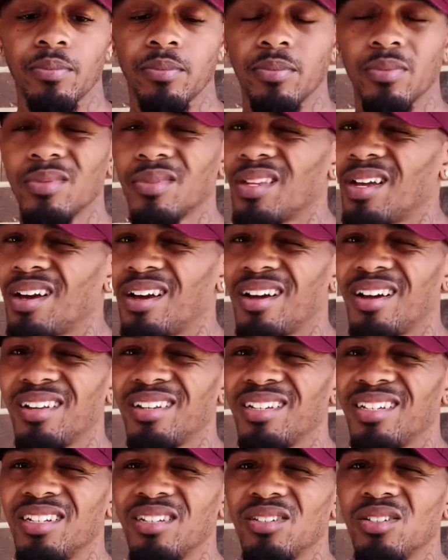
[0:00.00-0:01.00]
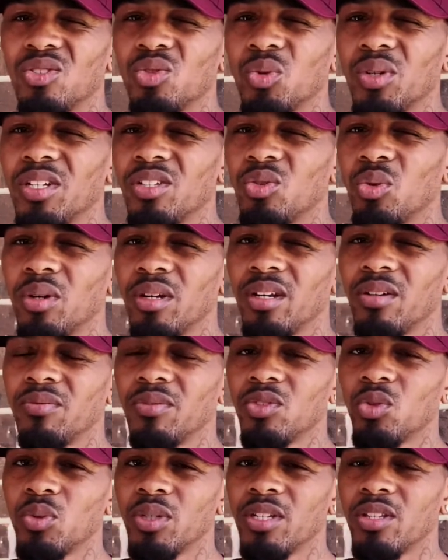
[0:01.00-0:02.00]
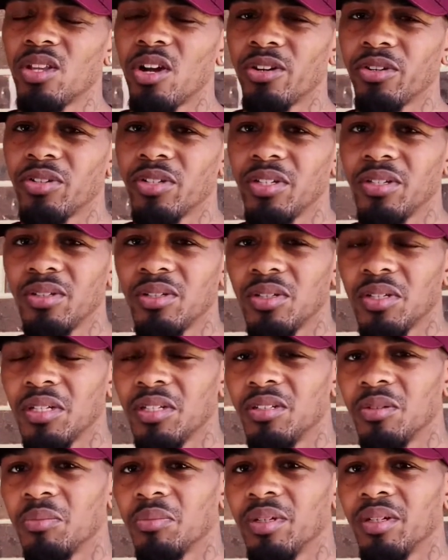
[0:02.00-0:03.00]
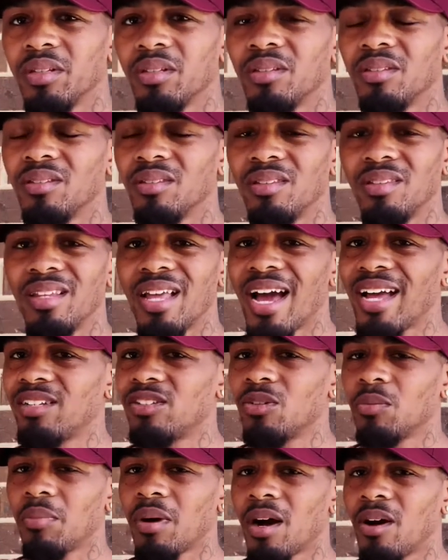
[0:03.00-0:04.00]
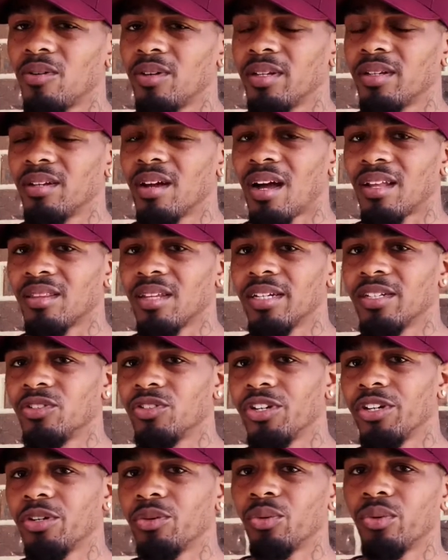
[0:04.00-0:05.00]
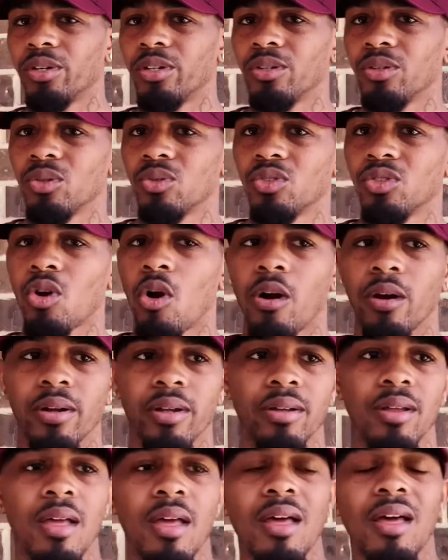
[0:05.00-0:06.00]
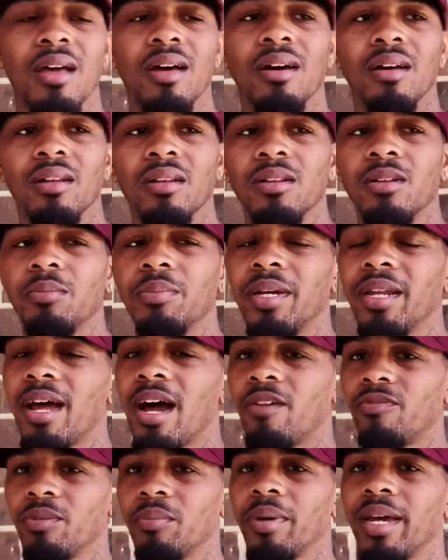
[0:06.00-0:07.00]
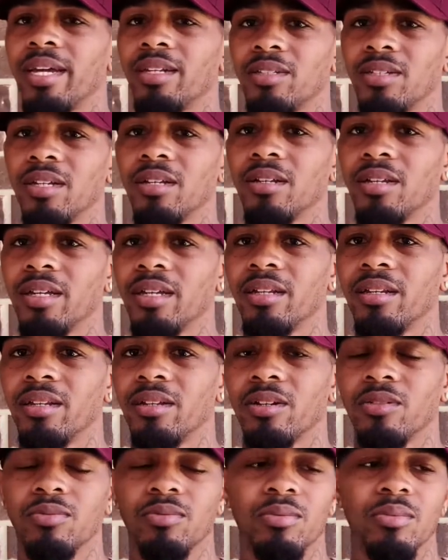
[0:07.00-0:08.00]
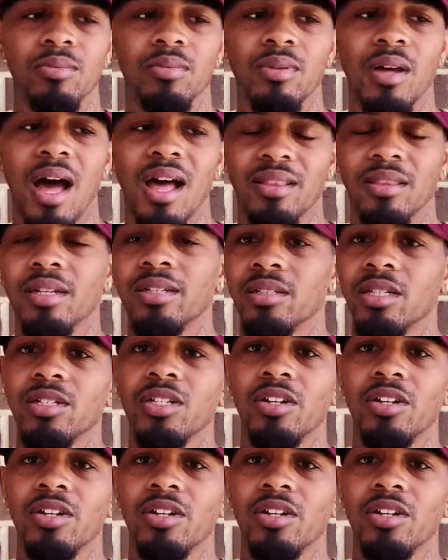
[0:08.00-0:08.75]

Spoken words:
either 2012 and 2013 season, but that's about it. I think Jerry World started a little bit after Manziel had left. I think the year